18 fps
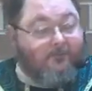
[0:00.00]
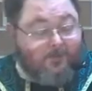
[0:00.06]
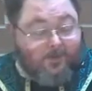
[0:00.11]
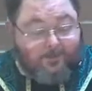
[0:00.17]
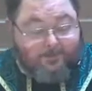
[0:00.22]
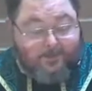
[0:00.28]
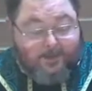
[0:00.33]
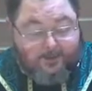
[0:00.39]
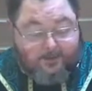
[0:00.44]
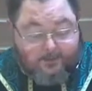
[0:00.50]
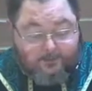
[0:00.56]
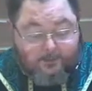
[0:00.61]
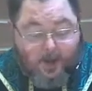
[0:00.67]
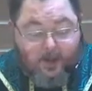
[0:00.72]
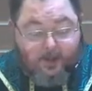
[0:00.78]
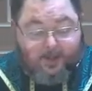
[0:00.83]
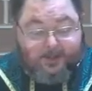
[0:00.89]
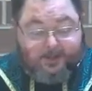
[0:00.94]
from the
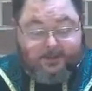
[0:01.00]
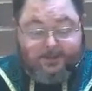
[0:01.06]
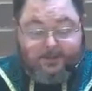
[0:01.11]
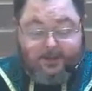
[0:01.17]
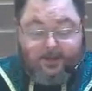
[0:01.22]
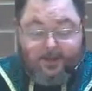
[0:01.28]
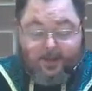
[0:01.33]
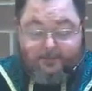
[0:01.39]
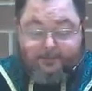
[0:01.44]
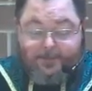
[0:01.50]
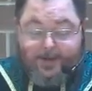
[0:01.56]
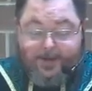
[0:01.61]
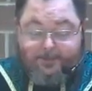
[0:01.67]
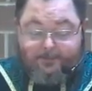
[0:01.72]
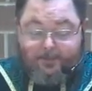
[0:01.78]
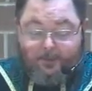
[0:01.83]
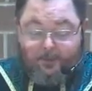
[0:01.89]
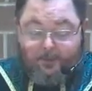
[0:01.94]
smallest of
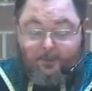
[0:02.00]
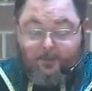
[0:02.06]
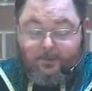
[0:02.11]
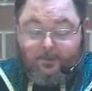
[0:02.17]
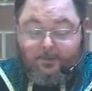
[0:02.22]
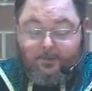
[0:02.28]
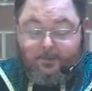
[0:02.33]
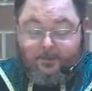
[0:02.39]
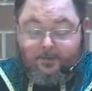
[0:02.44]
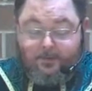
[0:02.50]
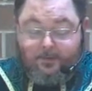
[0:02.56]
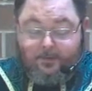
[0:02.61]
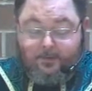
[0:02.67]
people.